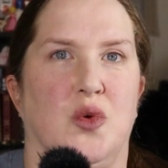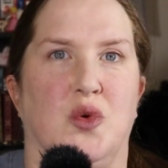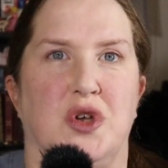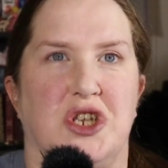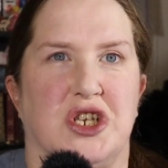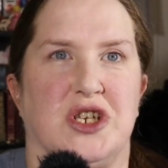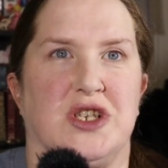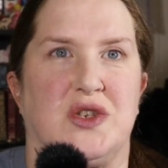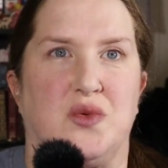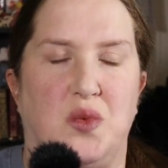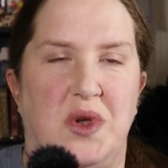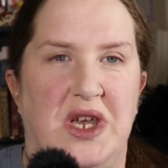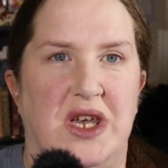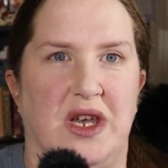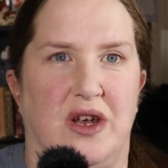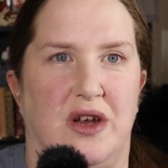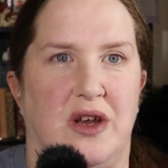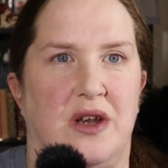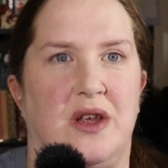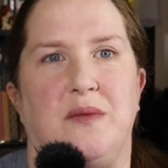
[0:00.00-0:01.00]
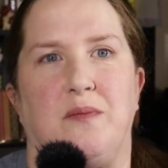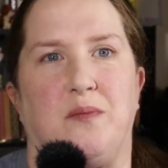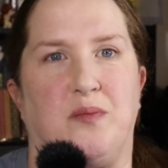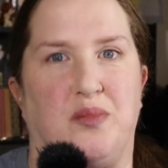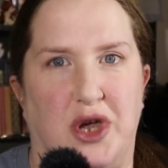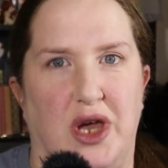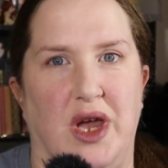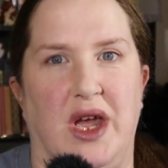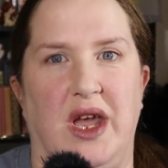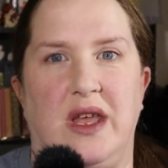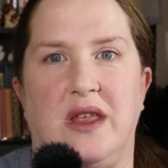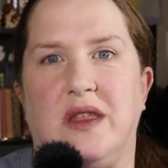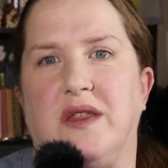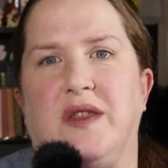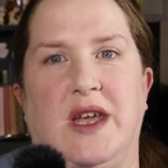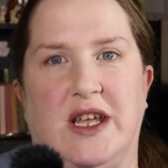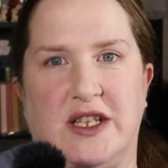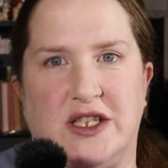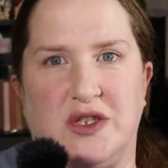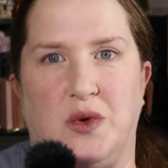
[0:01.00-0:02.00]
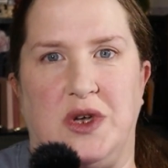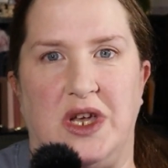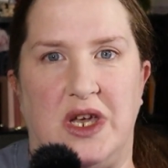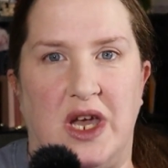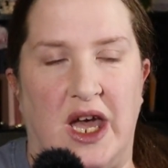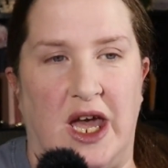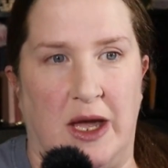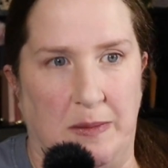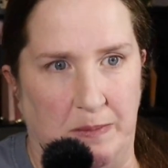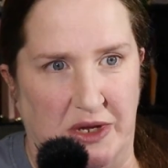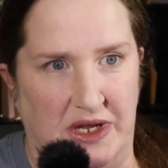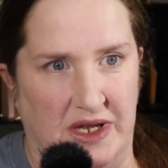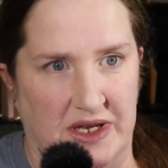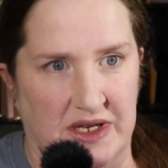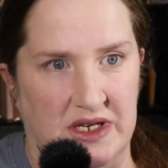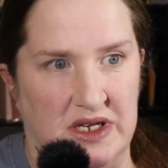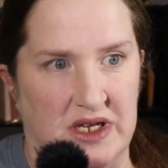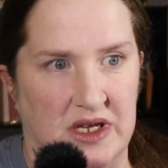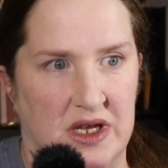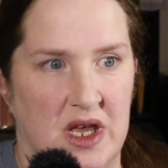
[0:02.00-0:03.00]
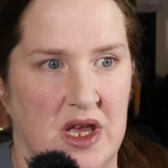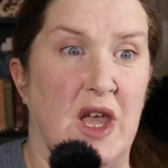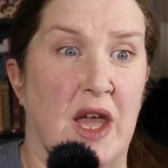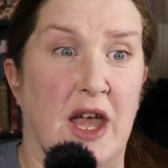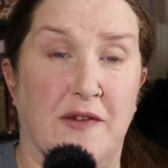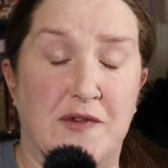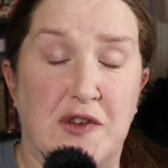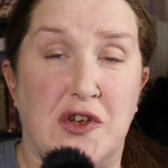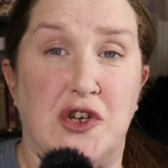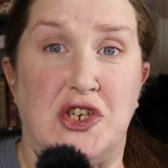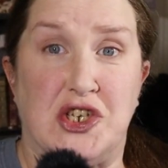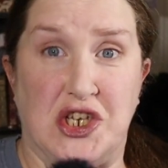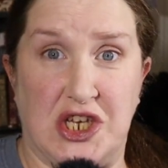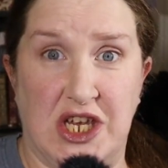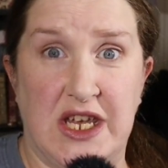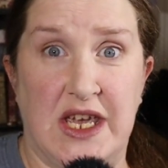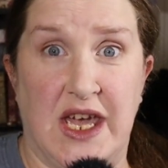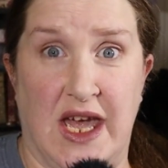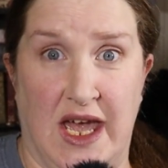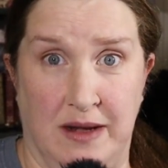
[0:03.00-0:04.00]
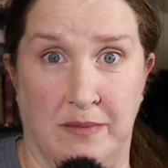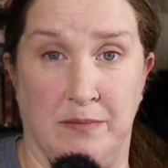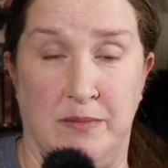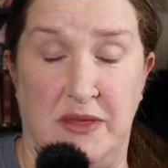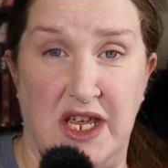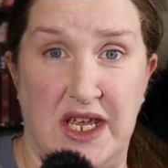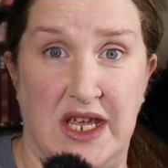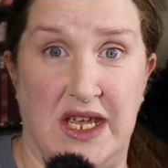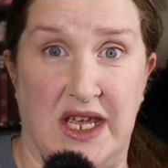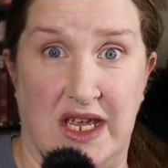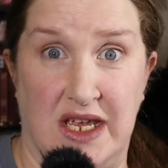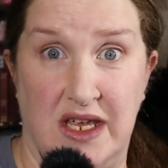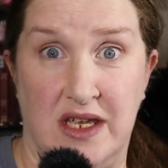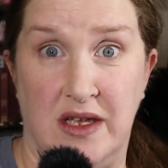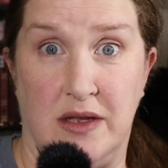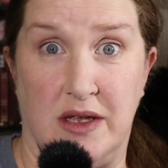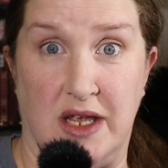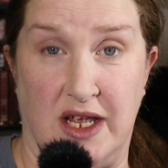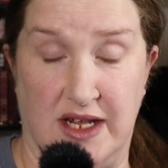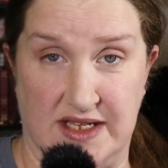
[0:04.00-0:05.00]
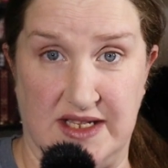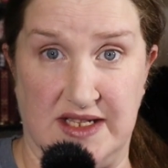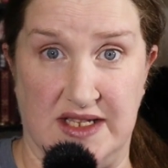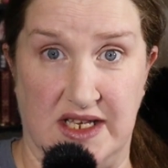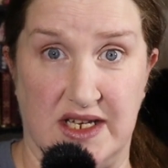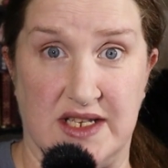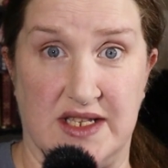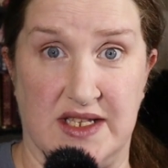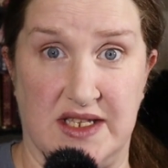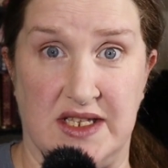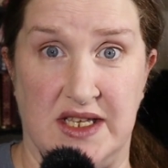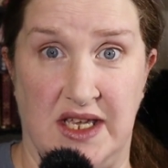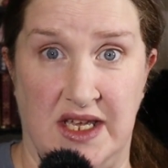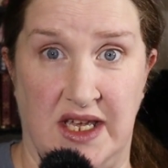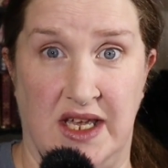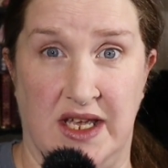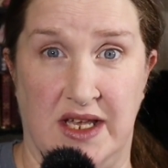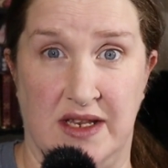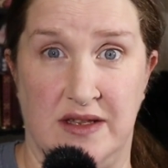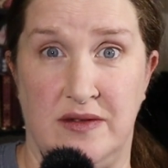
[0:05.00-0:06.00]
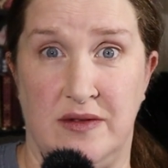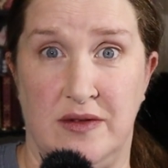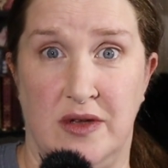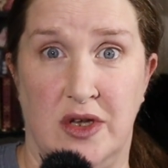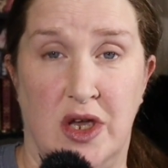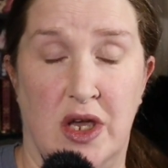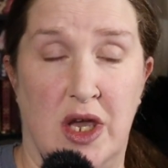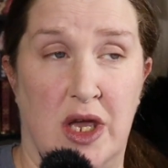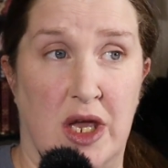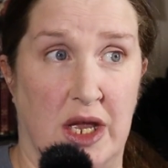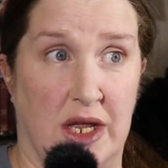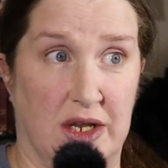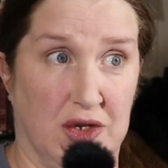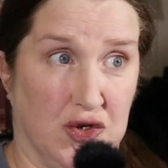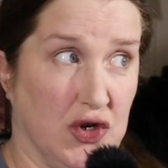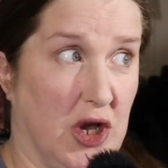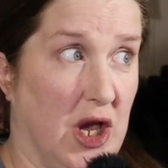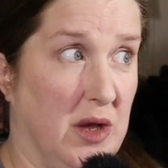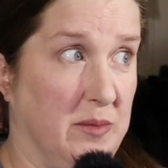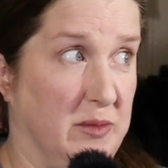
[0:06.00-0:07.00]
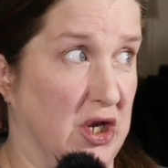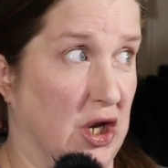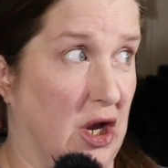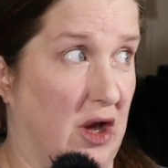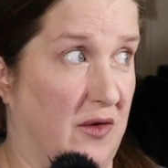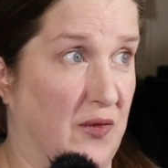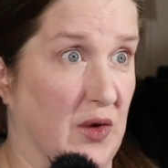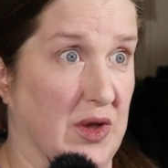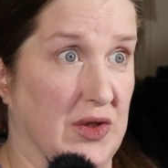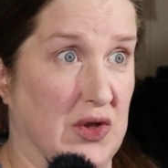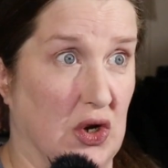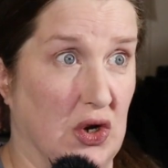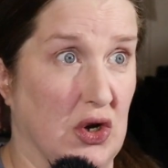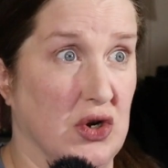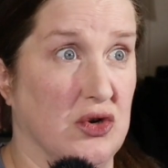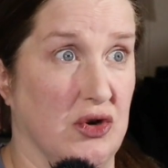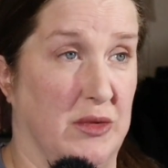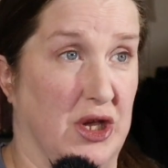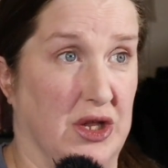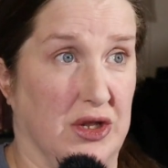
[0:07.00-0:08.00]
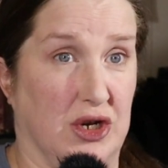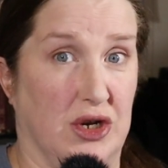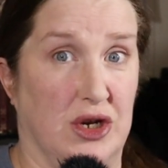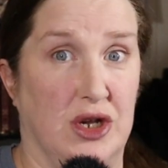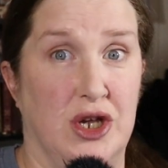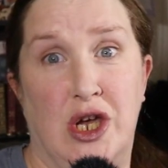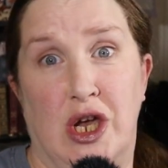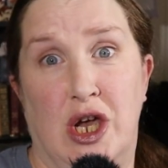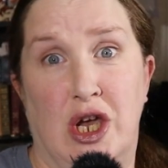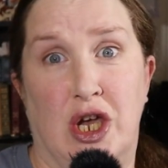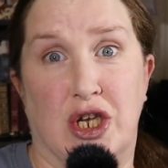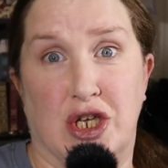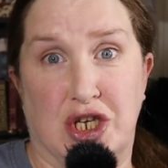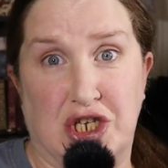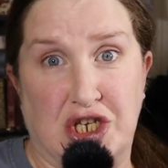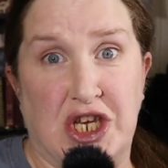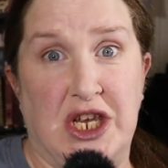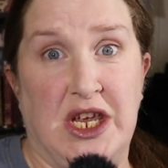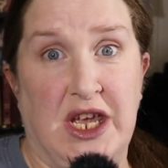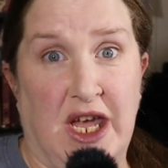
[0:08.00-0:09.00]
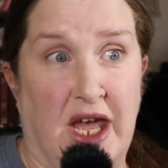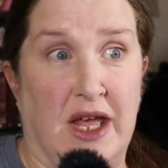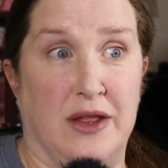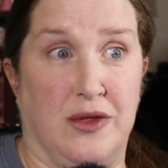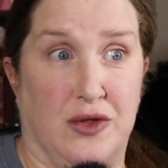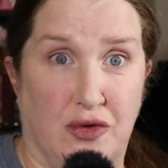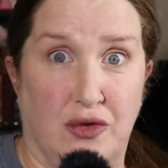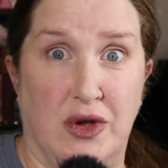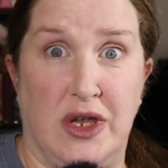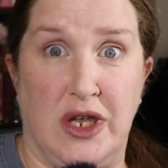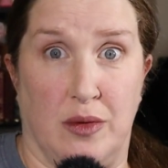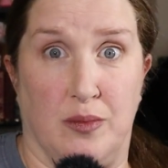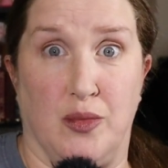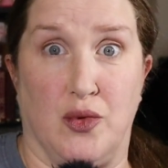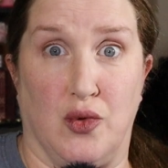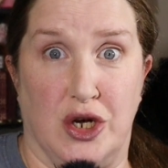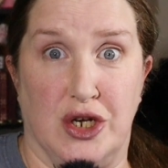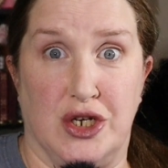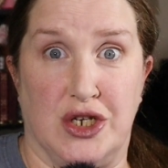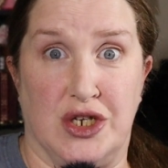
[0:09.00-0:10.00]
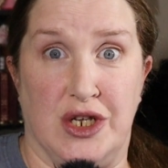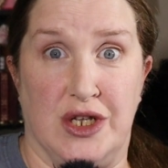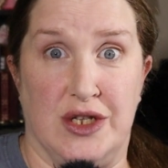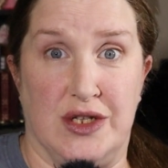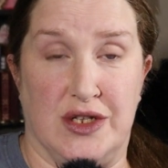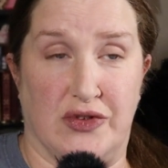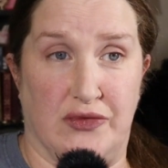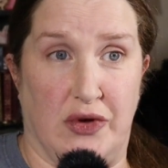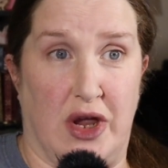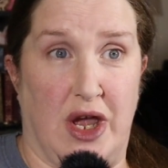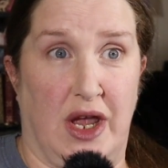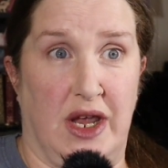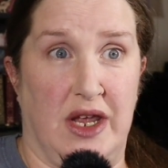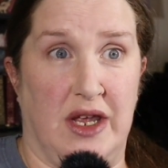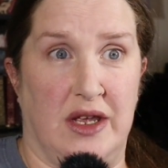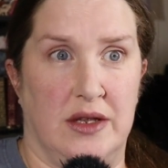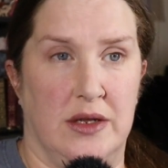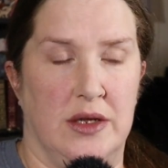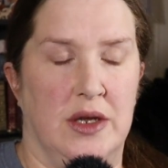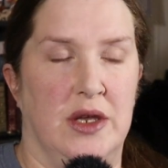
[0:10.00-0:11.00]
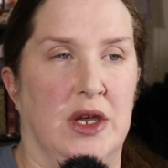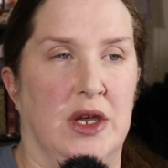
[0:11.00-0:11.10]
which is weird, but that's what happened. After she had me at 16 and dropped me off with her mother, she had three abortions, right?